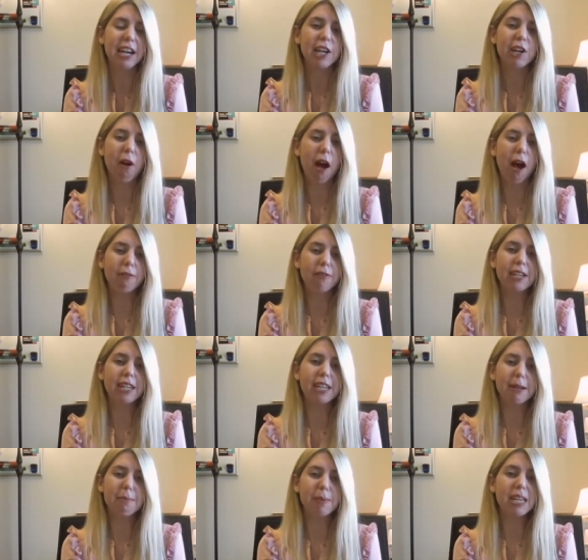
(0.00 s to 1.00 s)
you're often
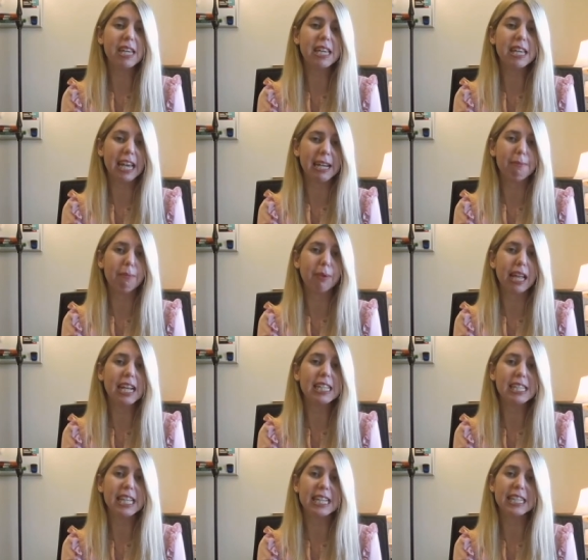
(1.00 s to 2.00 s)
going to be in
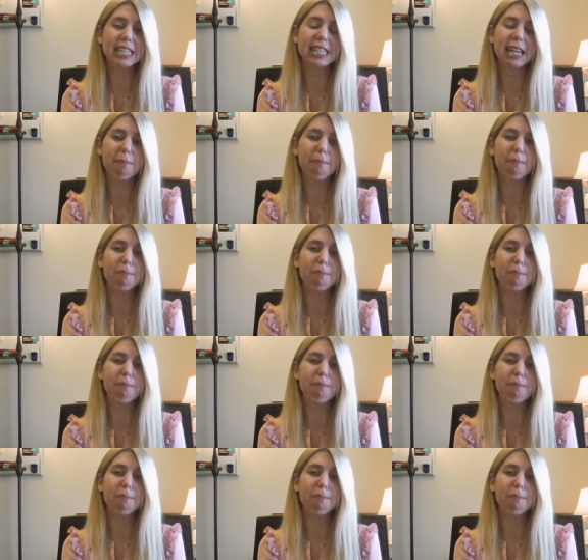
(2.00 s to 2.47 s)
places that